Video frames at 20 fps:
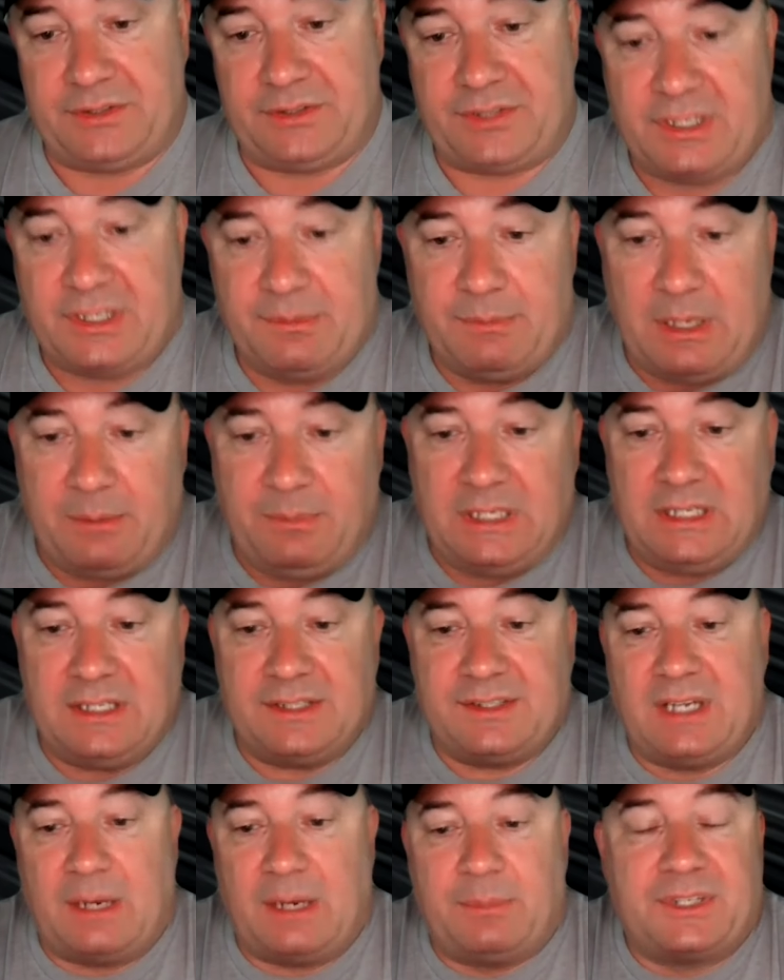commitment
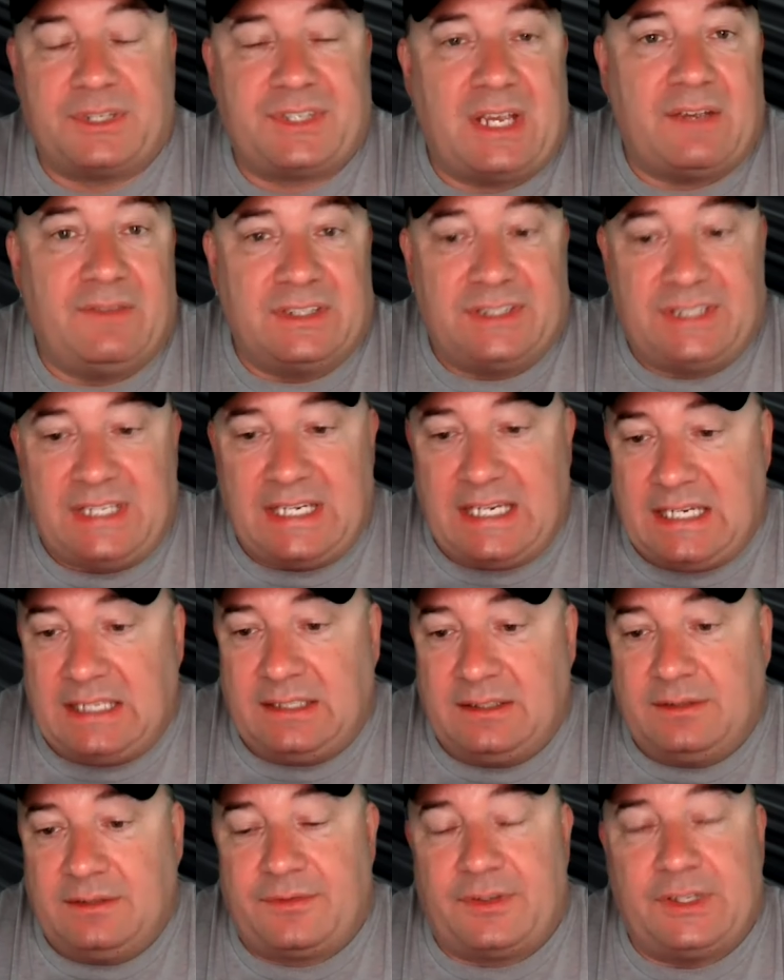is number
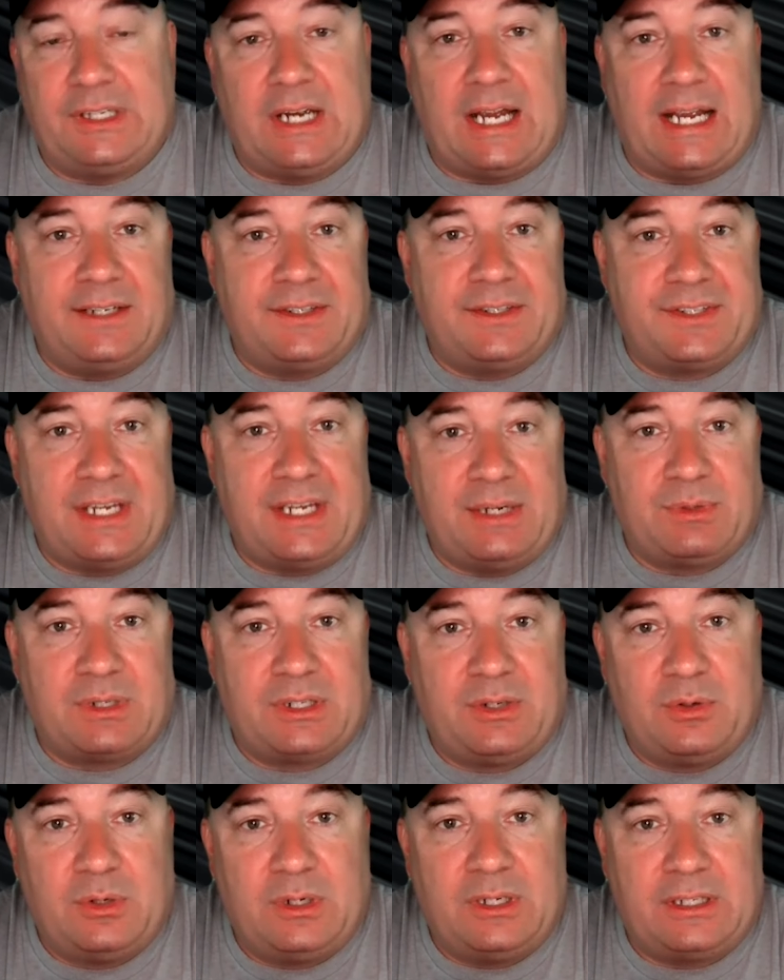17 for the Ohio State
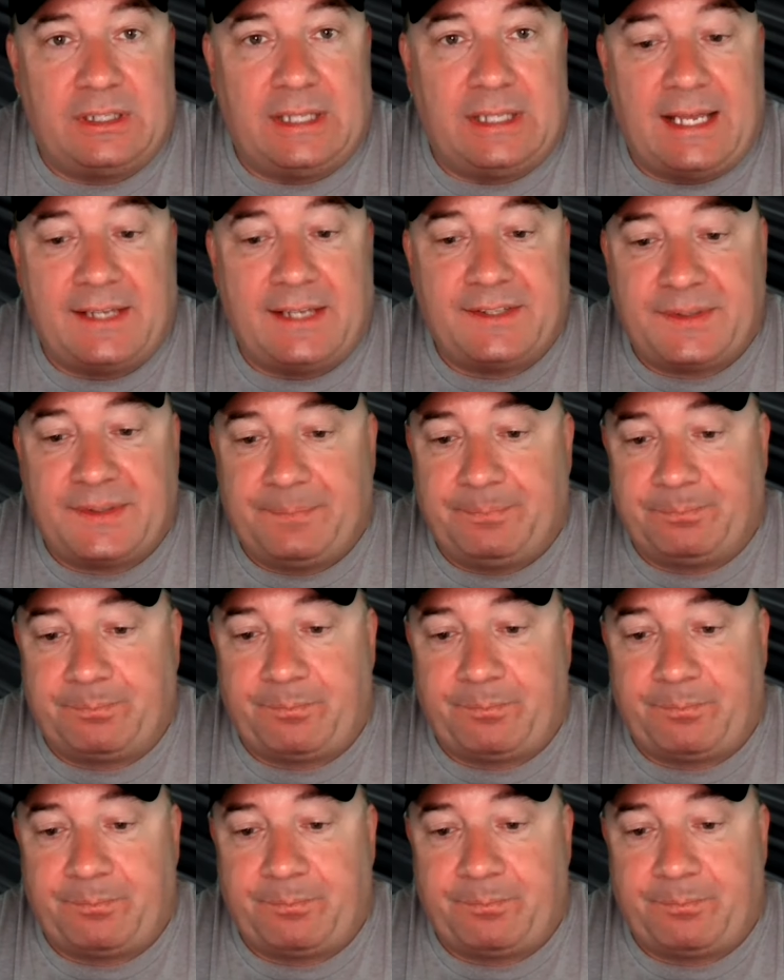recruiting class.